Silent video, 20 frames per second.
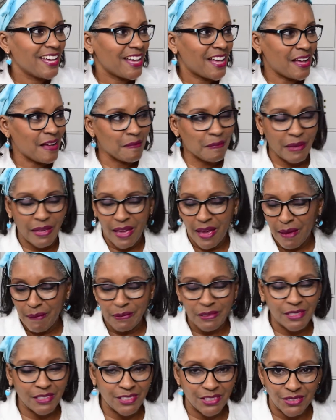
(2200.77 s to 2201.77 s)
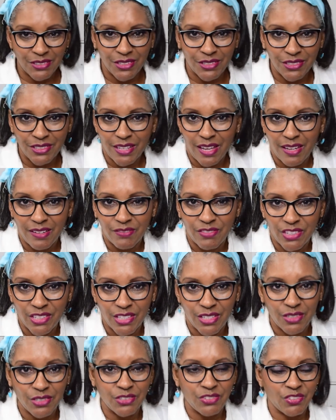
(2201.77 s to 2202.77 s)
I'll be happy to do those kind of
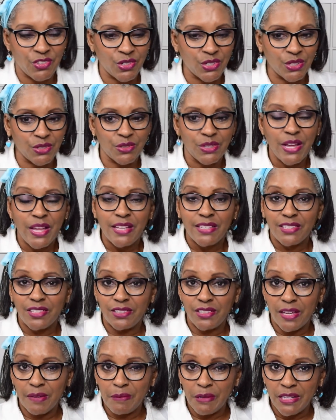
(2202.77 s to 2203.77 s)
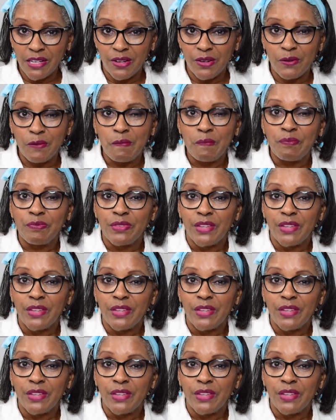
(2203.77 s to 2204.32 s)
videos for you. So let me know.